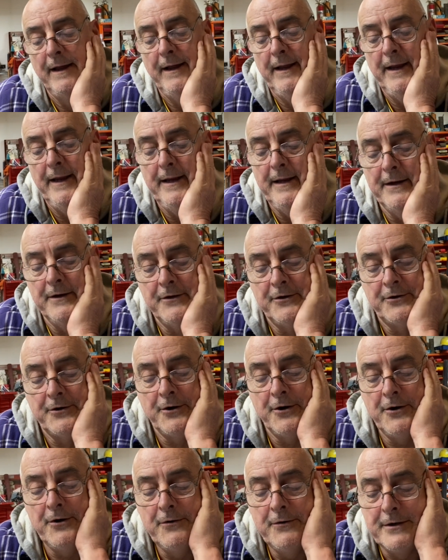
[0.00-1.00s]
he
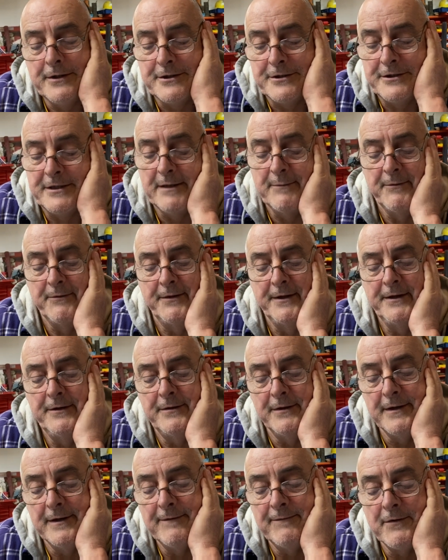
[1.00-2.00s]
encouraged Timothy
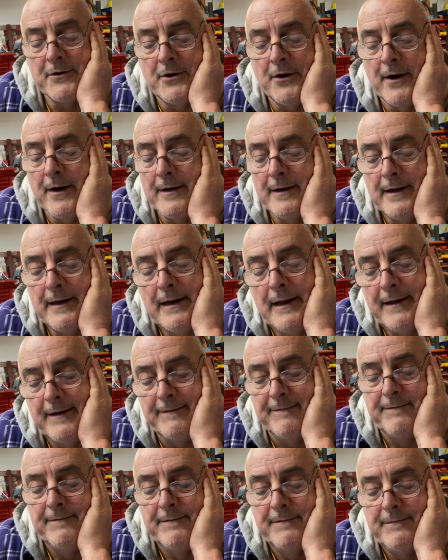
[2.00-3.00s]
to live a godly
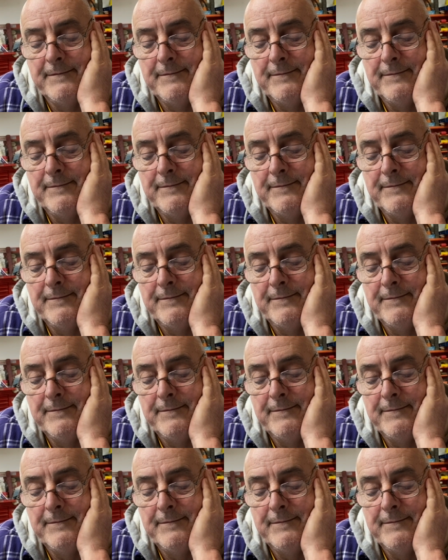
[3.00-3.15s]
life,